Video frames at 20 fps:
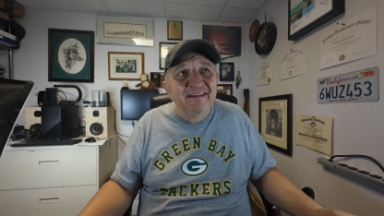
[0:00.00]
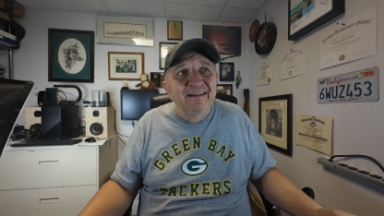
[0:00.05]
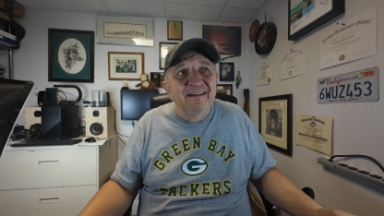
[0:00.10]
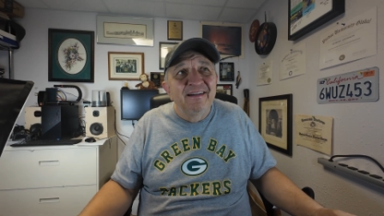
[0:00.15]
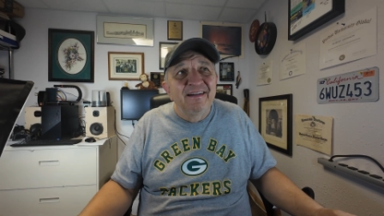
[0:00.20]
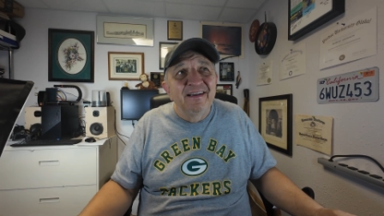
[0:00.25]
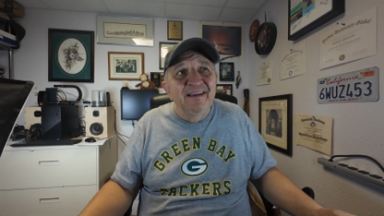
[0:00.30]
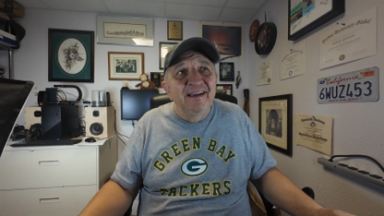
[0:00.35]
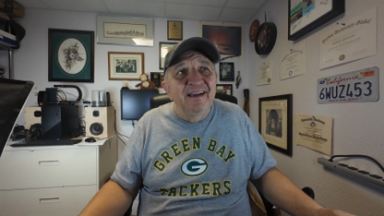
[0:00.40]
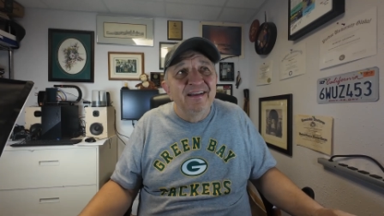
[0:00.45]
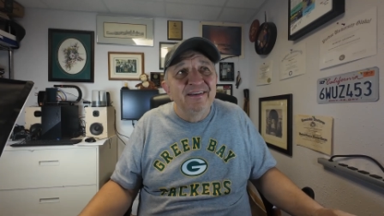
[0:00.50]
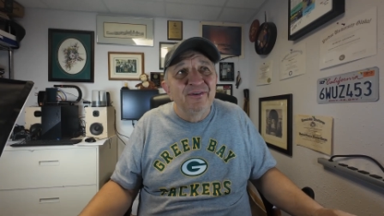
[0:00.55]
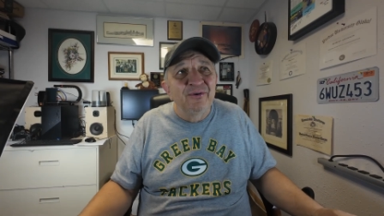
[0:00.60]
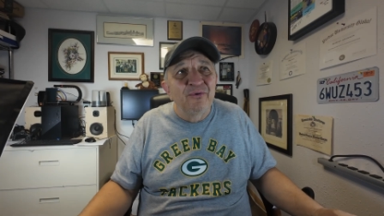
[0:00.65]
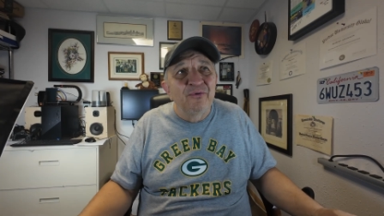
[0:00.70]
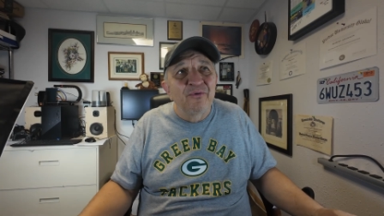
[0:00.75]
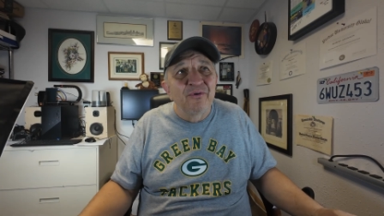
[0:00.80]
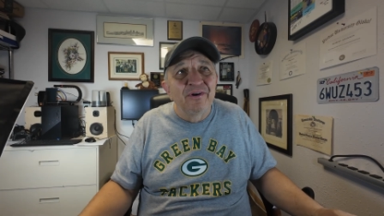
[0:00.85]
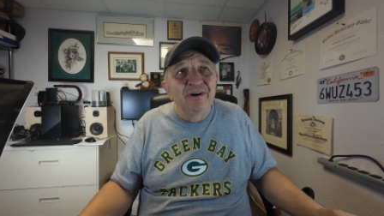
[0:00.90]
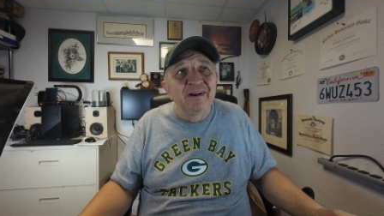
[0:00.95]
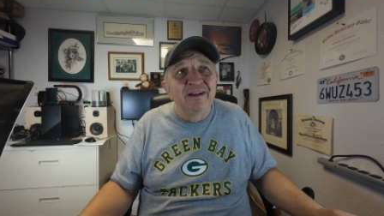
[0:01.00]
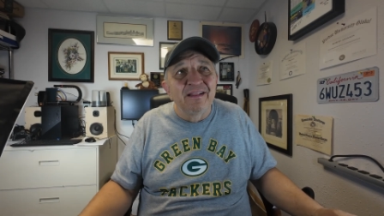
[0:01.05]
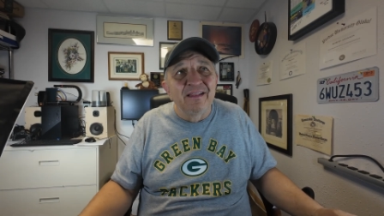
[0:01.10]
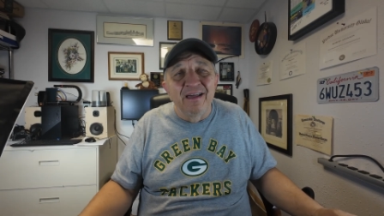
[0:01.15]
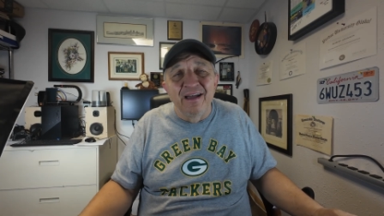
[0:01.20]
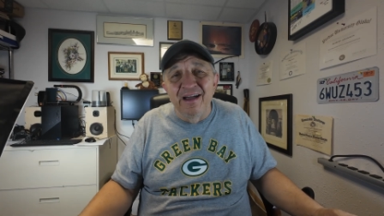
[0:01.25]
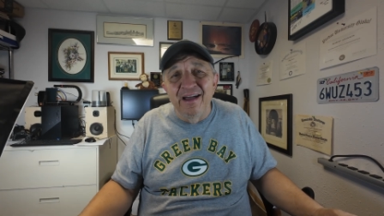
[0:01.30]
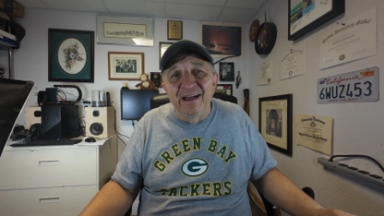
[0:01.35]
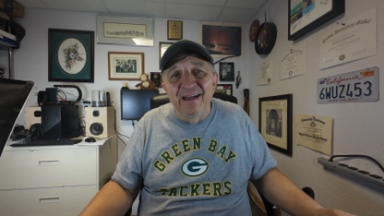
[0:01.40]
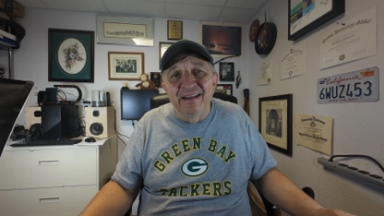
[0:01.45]
I don't worry a
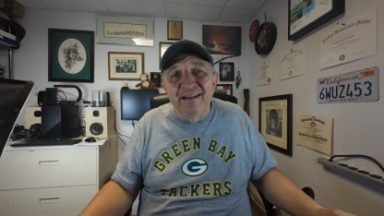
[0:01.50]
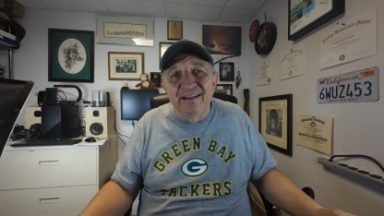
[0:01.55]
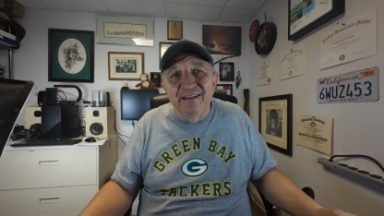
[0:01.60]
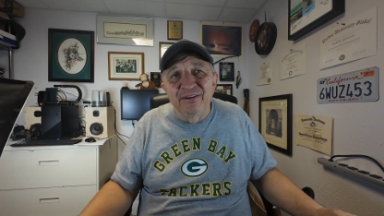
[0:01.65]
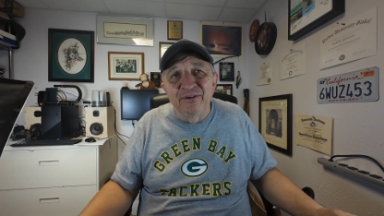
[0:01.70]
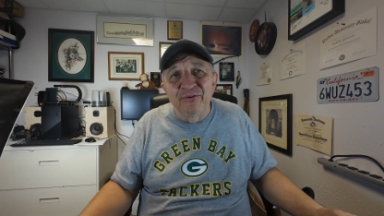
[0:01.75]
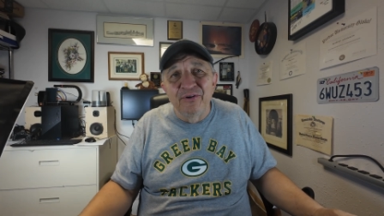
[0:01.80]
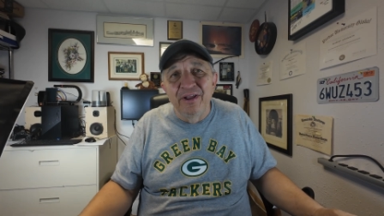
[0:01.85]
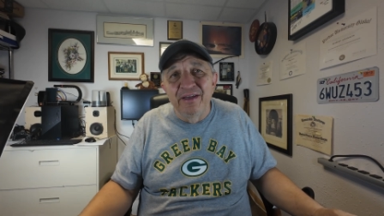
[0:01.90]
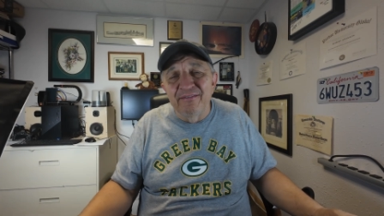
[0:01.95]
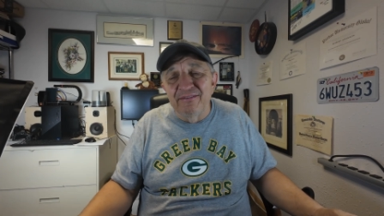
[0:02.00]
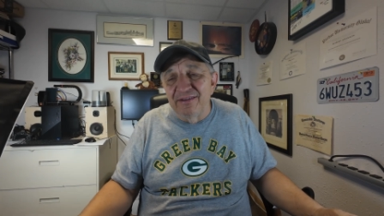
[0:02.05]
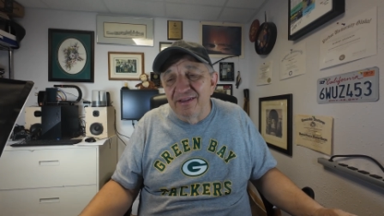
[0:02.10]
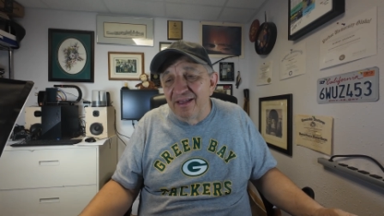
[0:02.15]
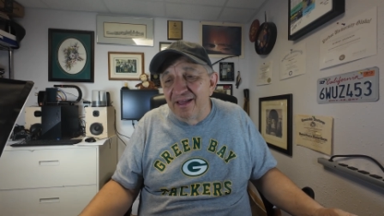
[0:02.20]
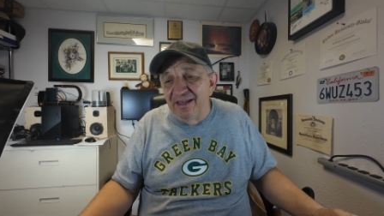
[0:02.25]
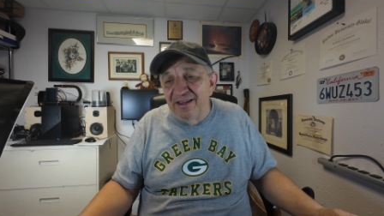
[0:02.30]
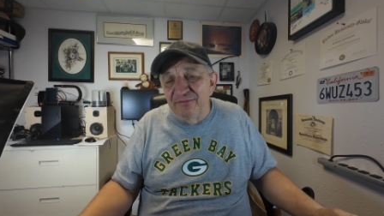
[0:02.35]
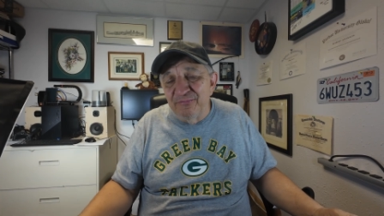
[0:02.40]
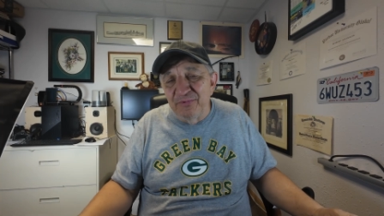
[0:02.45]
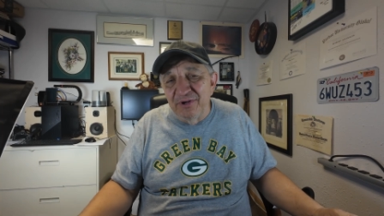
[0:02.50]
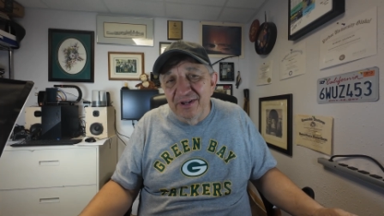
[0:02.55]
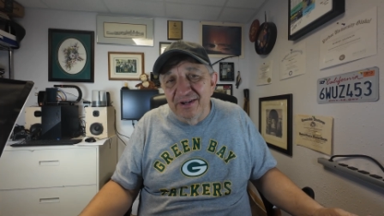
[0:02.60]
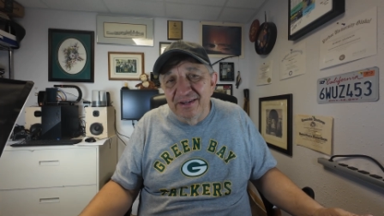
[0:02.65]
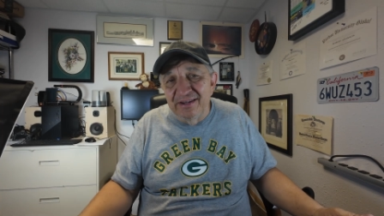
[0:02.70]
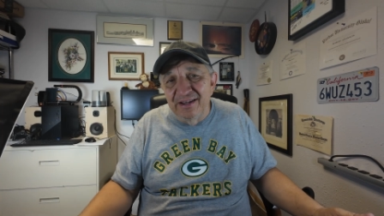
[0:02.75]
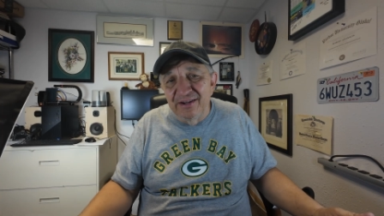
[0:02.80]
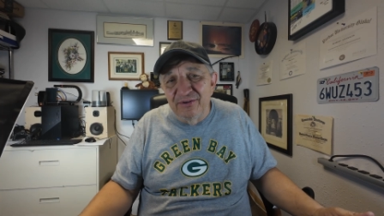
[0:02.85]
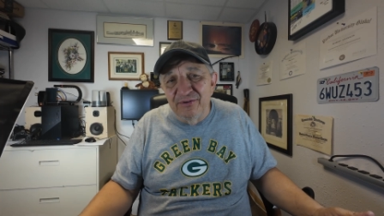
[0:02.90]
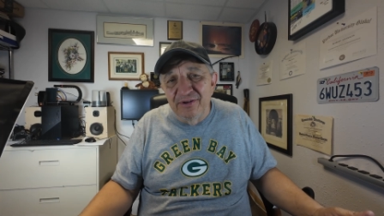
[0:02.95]
lot. I don't have a lot of
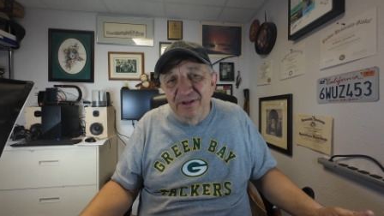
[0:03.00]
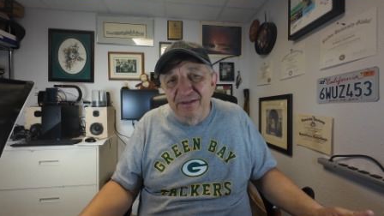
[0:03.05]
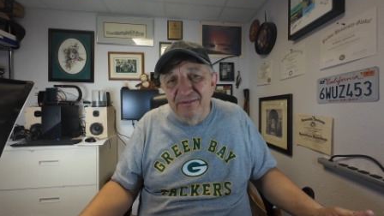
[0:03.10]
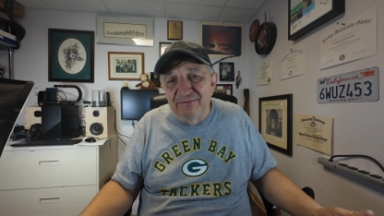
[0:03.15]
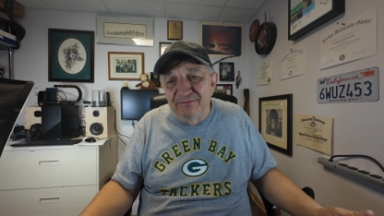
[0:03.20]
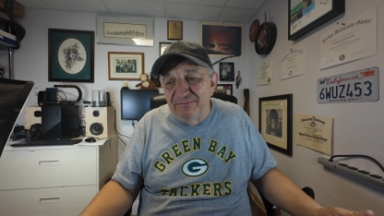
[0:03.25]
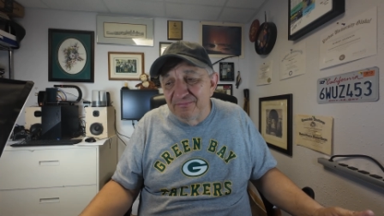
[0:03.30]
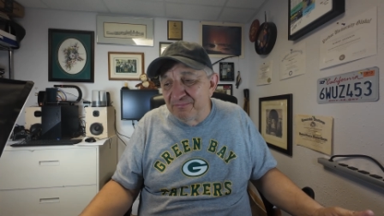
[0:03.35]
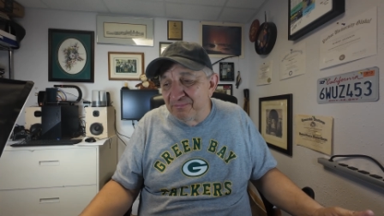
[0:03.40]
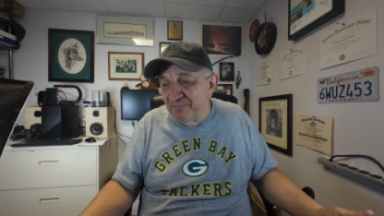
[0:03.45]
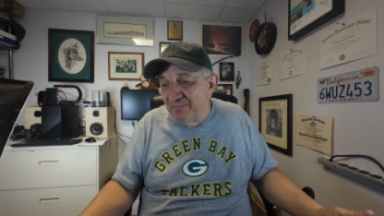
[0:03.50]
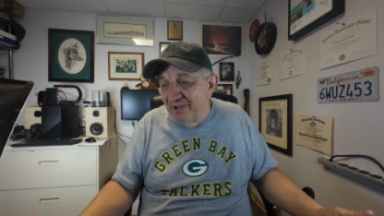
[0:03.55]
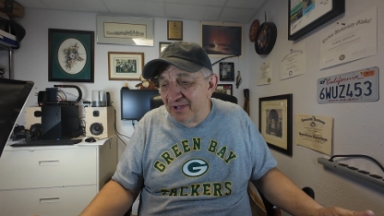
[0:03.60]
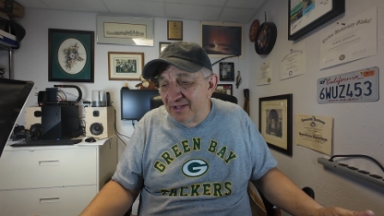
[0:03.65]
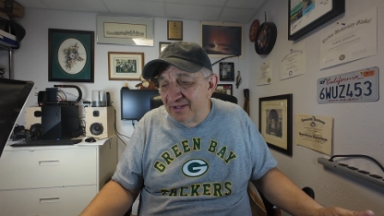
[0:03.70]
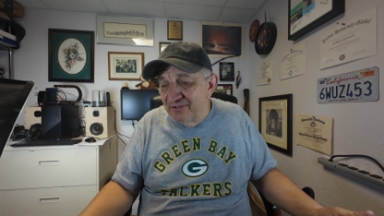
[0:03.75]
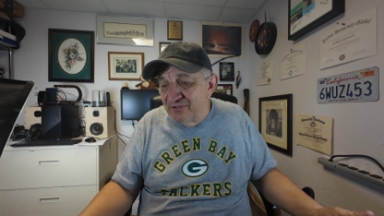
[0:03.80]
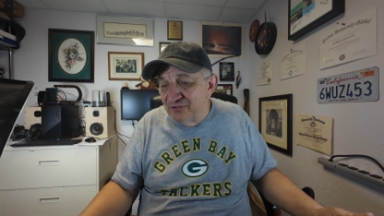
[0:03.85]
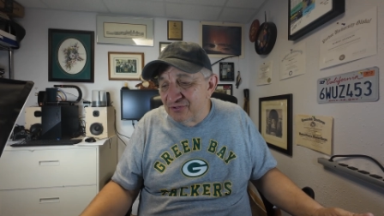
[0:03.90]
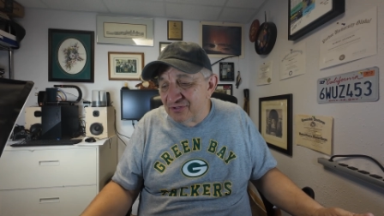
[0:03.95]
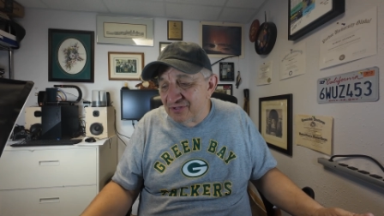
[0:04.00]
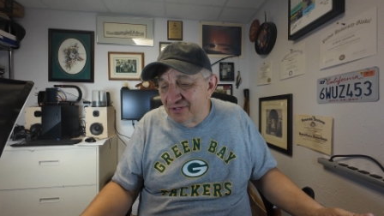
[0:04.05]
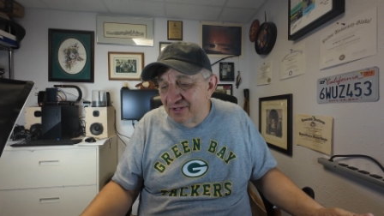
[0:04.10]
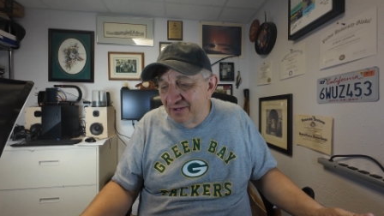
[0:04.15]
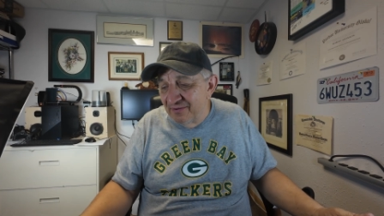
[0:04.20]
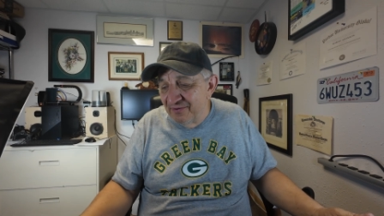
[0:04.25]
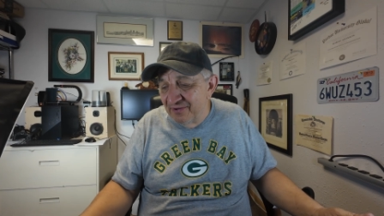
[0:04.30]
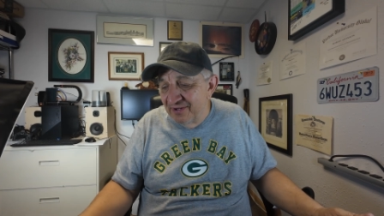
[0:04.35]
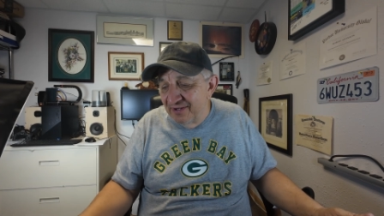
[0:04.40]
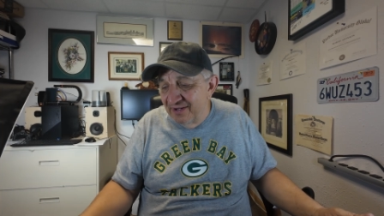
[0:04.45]
money. I don't have much.
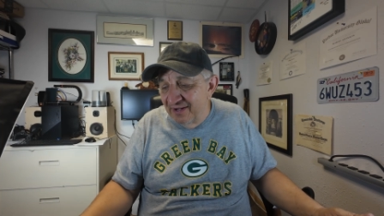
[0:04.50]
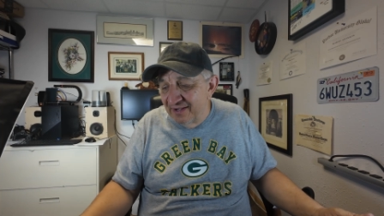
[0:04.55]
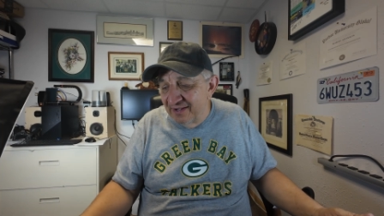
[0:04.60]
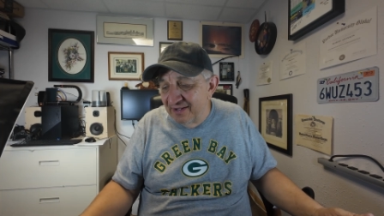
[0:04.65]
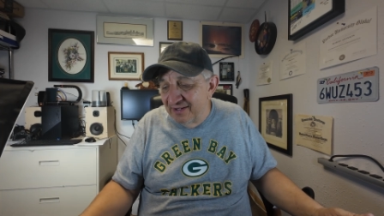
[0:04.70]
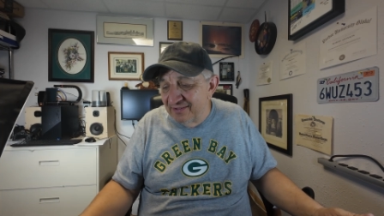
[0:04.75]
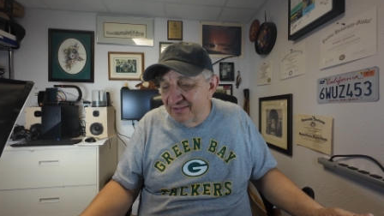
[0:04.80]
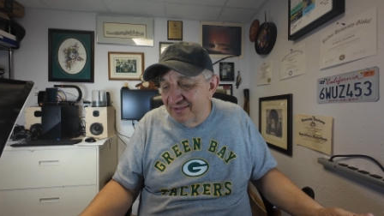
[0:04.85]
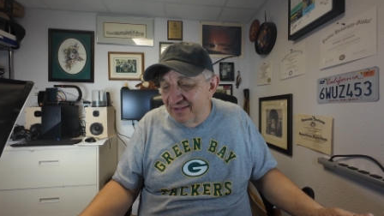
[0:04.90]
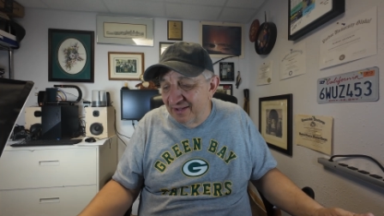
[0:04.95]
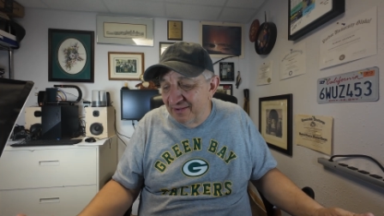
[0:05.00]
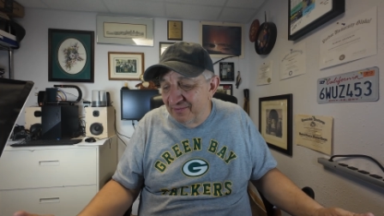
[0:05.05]
I mean, I get